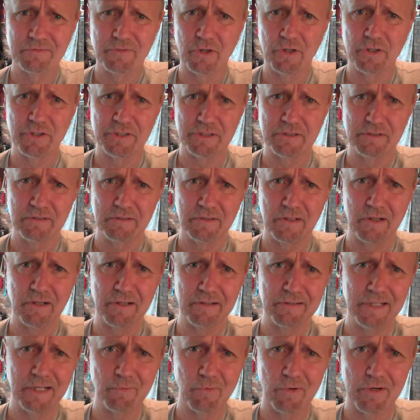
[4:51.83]
version
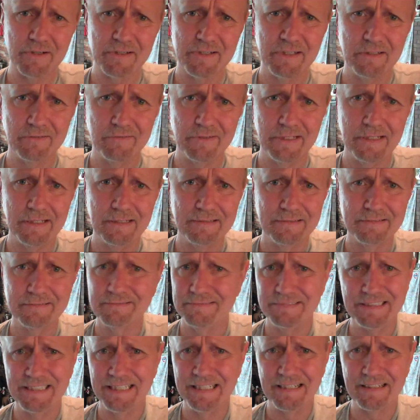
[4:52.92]
on network TV.
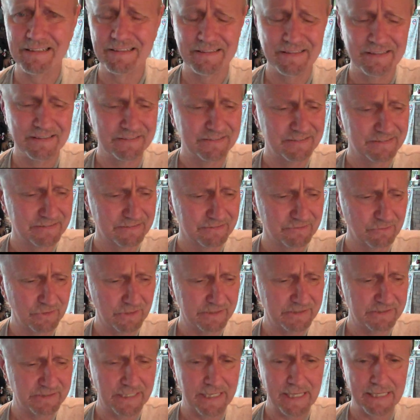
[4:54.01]
Yeah, it's
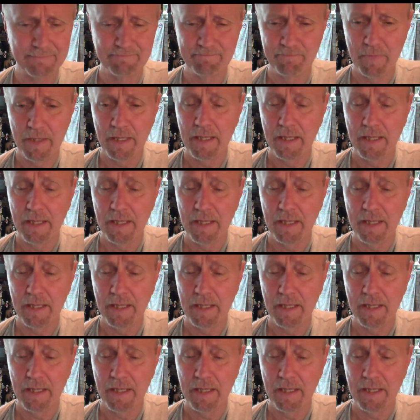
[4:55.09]
really sad.